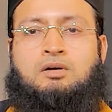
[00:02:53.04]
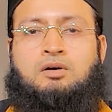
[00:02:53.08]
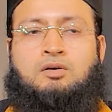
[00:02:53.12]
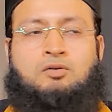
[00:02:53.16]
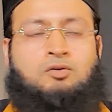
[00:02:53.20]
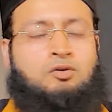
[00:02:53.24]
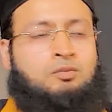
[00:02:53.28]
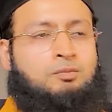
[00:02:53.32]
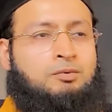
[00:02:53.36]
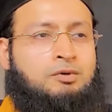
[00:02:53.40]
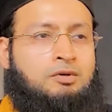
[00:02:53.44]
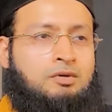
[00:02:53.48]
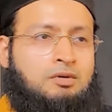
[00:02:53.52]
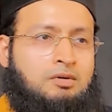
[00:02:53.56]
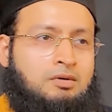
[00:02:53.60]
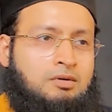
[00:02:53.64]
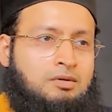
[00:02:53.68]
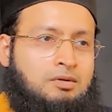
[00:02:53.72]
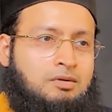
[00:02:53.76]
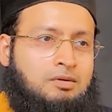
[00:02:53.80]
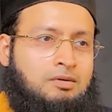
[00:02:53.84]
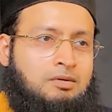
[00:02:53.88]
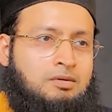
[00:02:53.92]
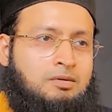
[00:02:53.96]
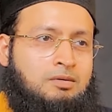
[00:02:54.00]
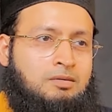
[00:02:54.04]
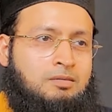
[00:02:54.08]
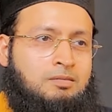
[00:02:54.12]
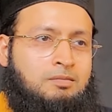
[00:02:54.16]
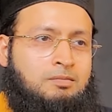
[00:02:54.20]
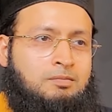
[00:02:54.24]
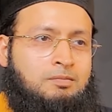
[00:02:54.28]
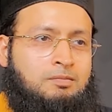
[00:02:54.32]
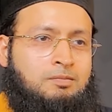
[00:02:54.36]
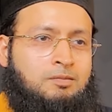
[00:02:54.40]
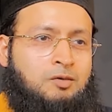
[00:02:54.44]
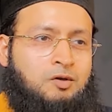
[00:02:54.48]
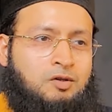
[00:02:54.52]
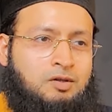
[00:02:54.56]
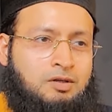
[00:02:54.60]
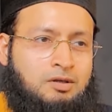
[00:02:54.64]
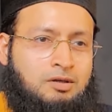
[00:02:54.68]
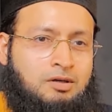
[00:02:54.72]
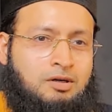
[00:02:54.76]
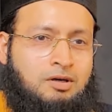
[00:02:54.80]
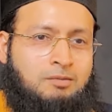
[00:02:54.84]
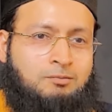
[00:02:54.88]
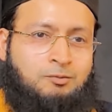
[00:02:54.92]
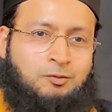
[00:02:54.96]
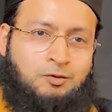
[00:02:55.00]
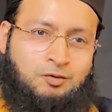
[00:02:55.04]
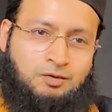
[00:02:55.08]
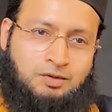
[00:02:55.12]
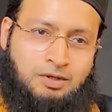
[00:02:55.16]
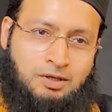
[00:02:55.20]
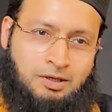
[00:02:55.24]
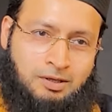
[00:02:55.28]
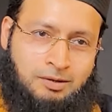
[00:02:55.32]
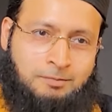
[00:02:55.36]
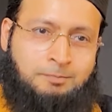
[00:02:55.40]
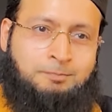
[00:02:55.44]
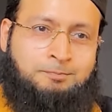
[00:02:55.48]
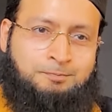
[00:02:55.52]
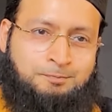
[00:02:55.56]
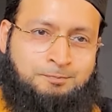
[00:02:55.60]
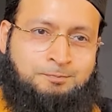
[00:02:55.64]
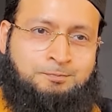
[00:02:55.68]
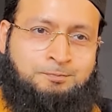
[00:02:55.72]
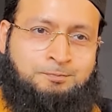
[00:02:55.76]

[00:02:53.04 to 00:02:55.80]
Honorable Brother Abdul Salam,